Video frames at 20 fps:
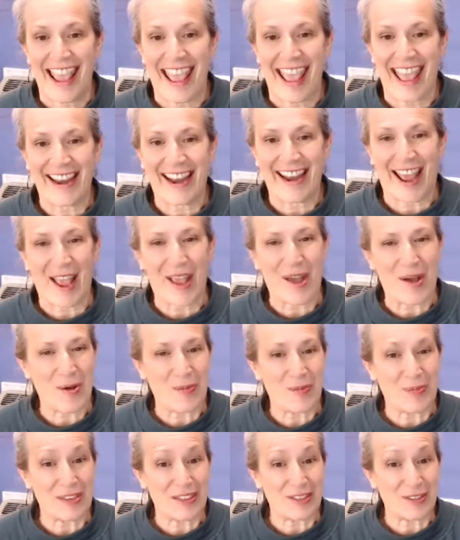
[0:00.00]
And I
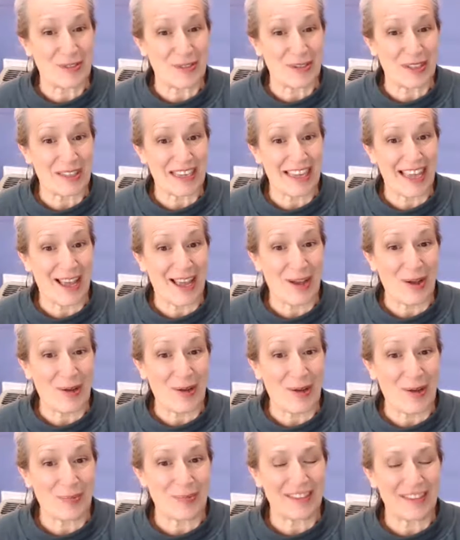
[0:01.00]
hope this really
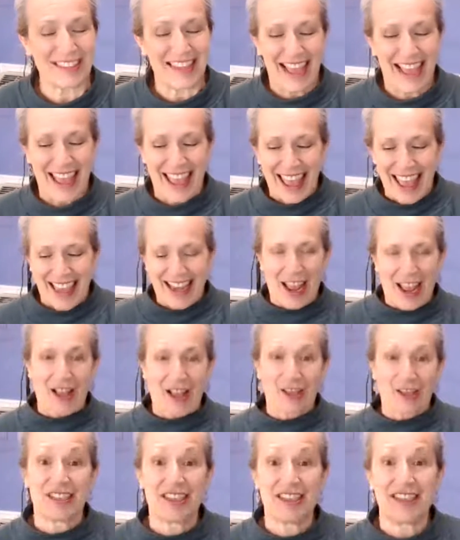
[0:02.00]
helps. And
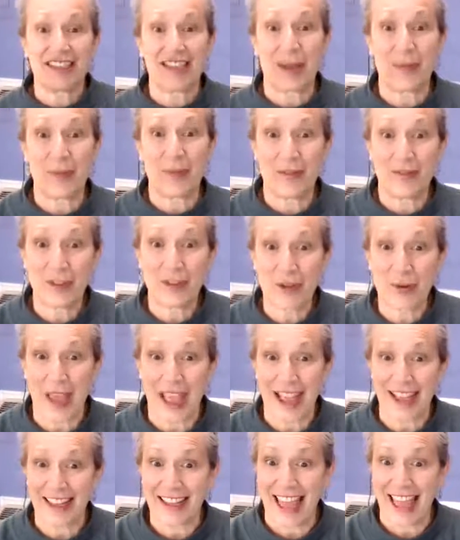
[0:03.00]
I'll see some of you
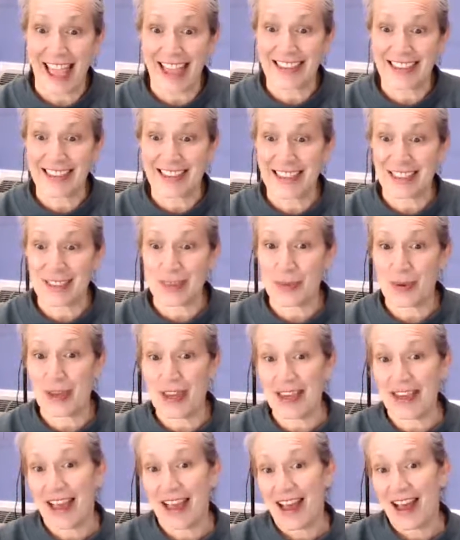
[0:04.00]
at class this
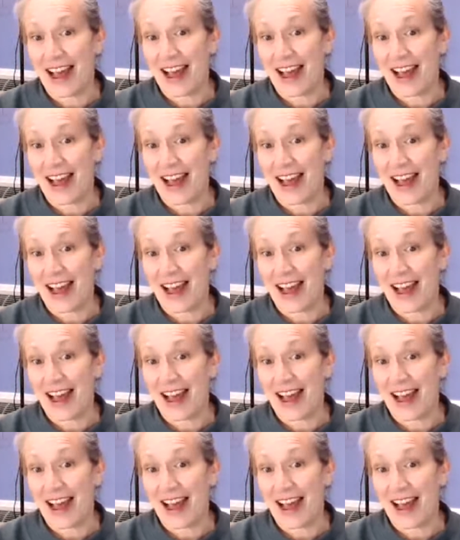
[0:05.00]
week.